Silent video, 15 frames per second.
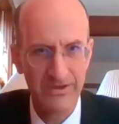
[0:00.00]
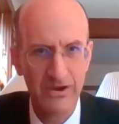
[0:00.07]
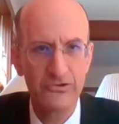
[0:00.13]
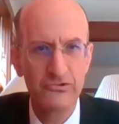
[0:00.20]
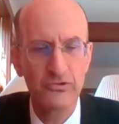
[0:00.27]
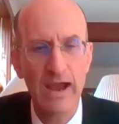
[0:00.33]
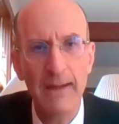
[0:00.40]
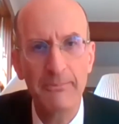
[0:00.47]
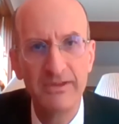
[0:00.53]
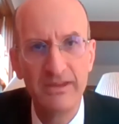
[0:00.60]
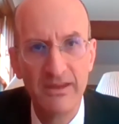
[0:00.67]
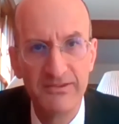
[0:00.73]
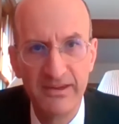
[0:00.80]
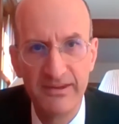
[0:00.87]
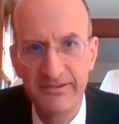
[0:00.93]
they're trapped in
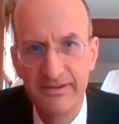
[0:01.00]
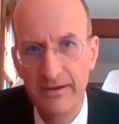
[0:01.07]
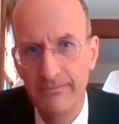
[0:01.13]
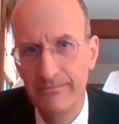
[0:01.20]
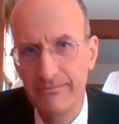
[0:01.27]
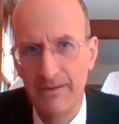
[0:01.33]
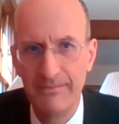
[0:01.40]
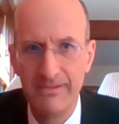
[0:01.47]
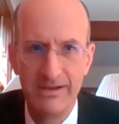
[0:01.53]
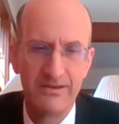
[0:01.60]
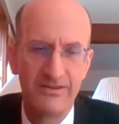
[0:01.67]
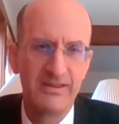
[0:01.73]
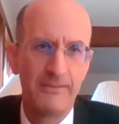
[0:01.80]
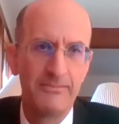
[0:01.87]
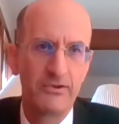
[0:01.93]
the system.
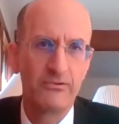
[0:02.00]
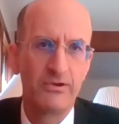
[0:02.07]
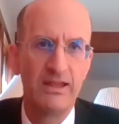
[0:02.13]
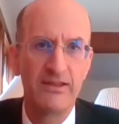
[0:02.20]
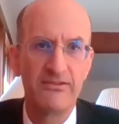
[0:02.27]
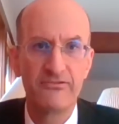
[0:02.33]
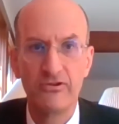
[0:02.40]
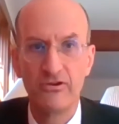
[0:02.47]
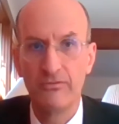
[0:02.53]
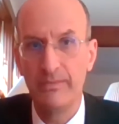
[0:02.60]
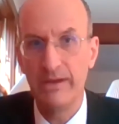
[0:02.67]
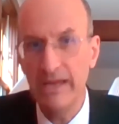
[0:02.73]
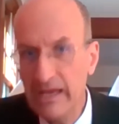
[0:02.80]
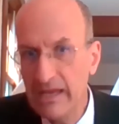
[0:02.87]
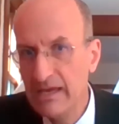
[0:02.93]
To some degree, that's true of
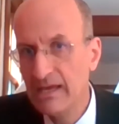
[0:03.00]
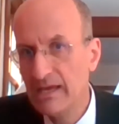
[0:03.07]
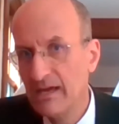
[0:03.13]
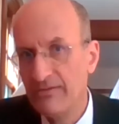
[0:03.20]
me.